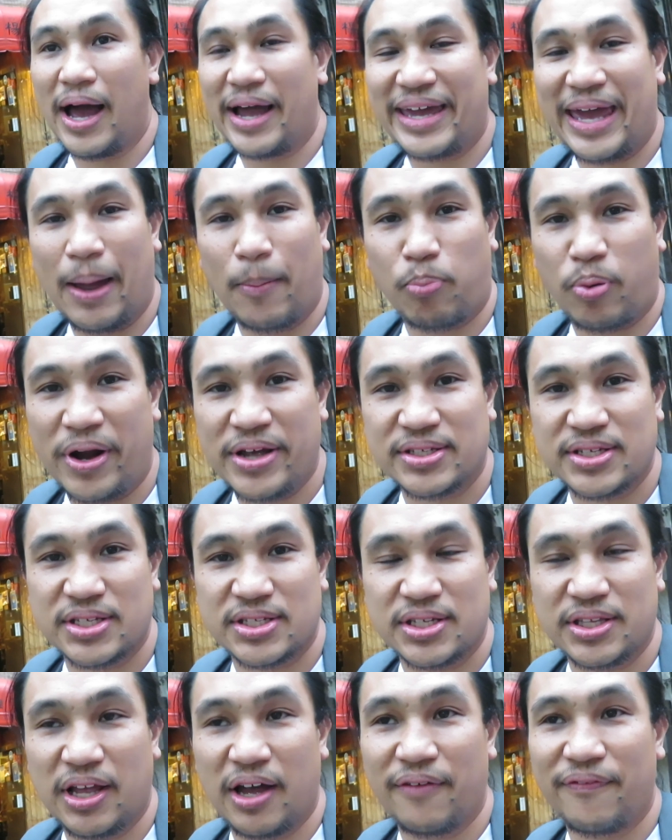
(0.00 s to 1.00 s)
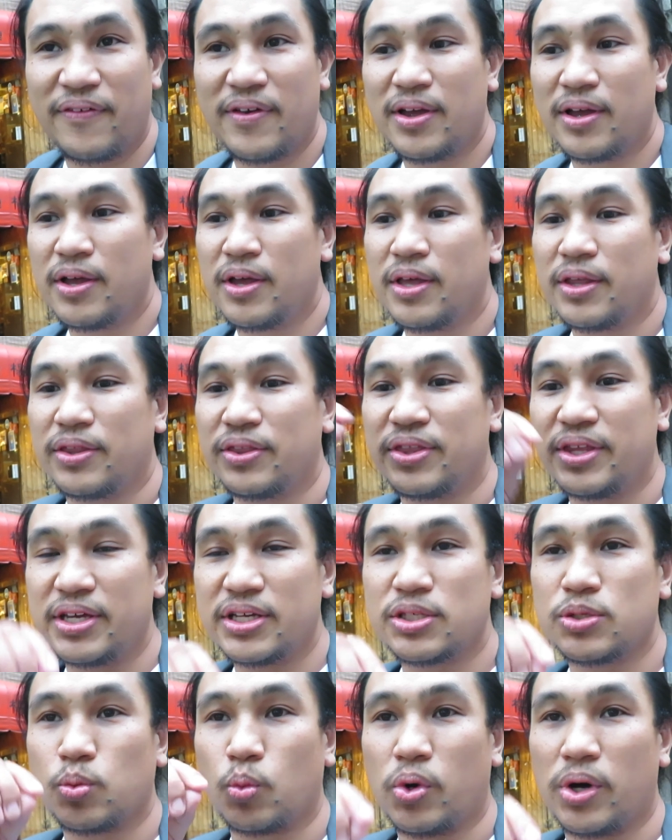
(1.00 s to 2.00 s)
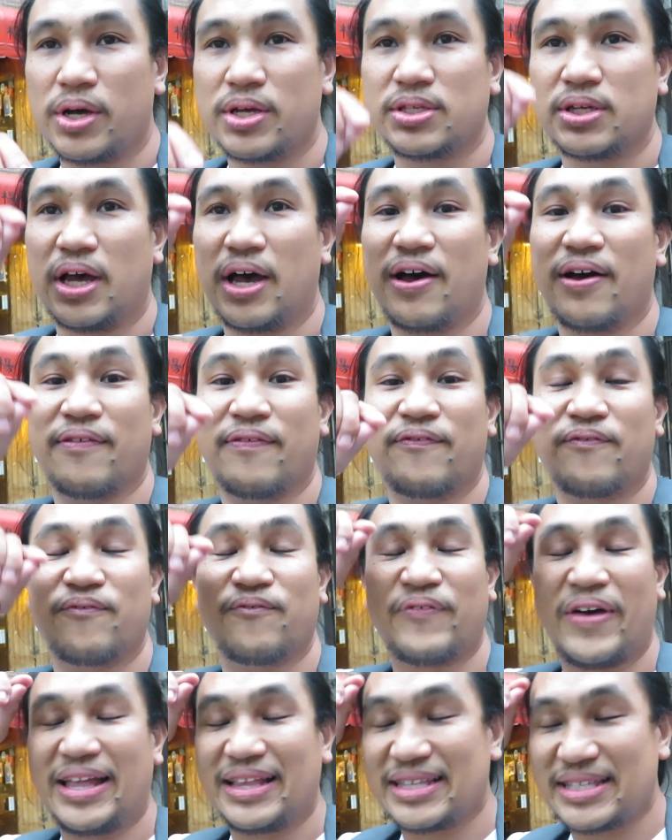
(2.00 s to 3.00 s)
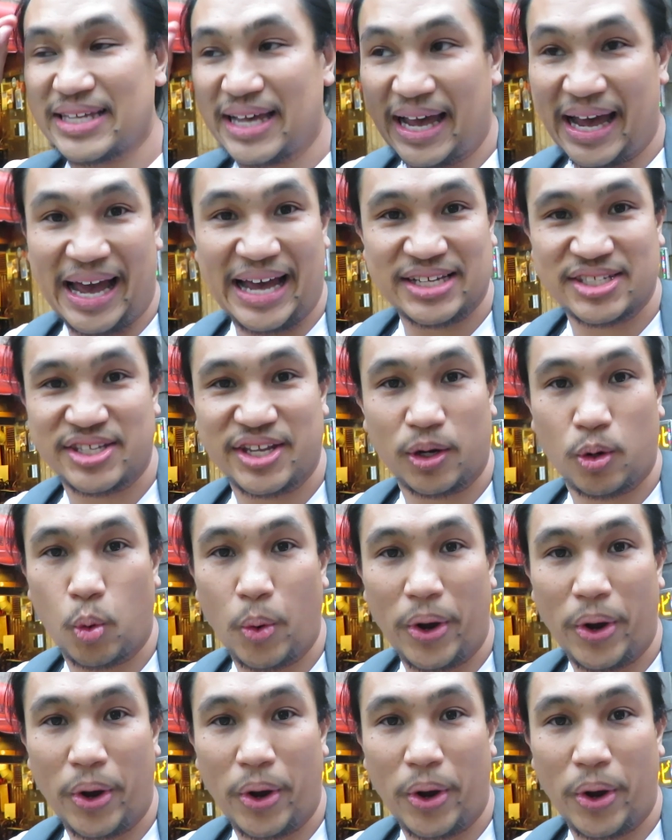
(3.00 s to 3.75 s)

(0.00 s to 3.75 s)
I can't praise this enough. This was a fantastic